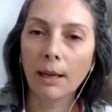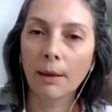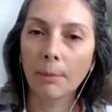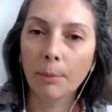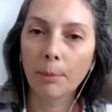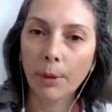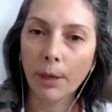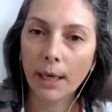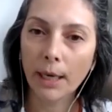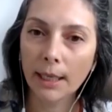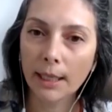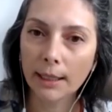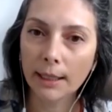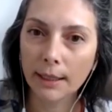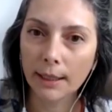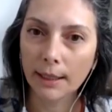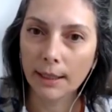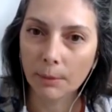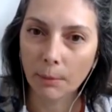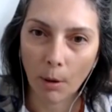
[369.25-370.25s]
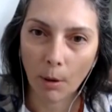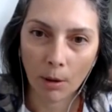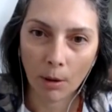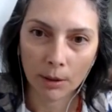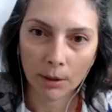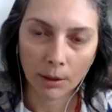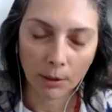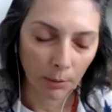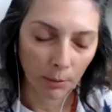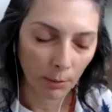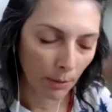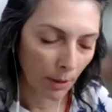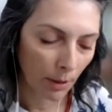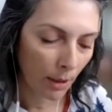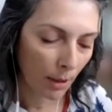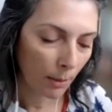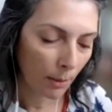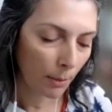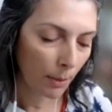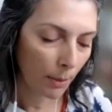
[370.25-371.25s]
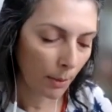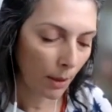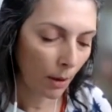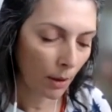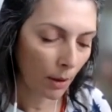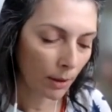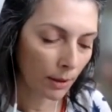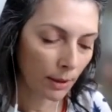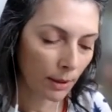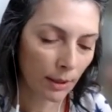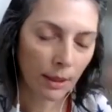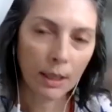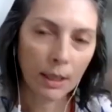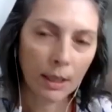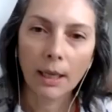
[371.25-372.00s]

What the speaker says: break this model because